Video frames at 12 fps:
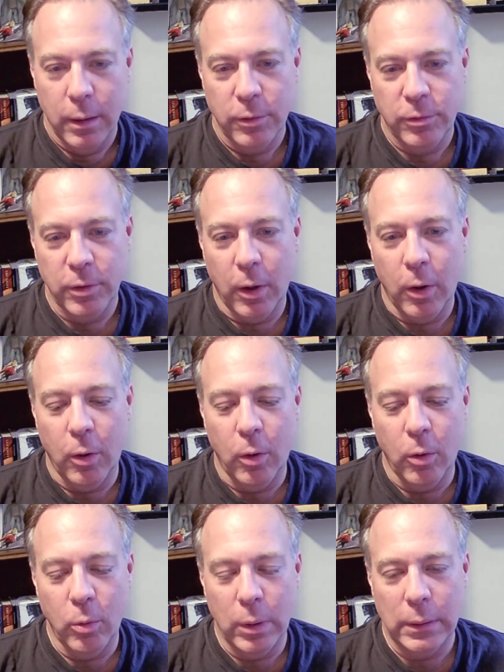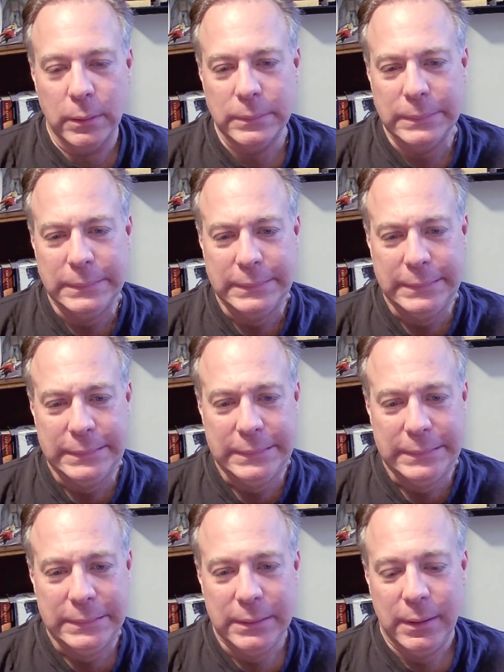So,
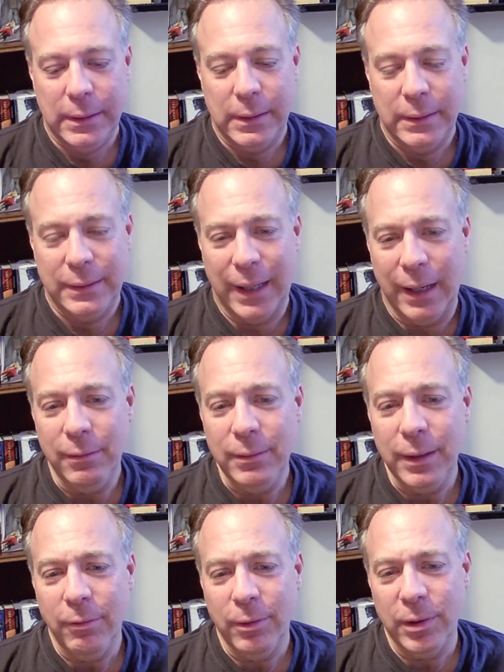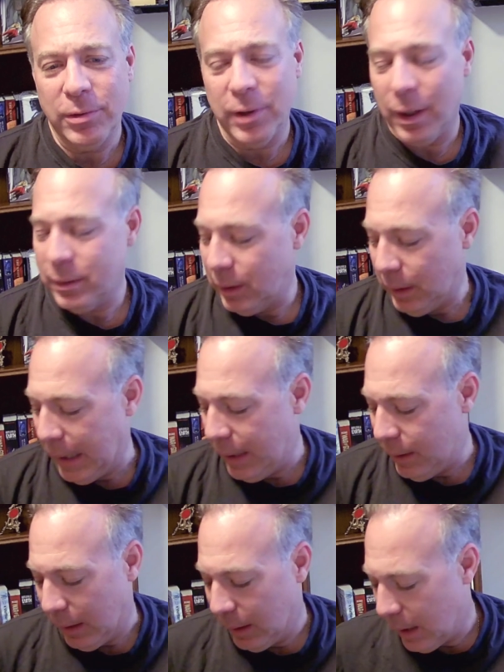I don't think it really stuck the landing.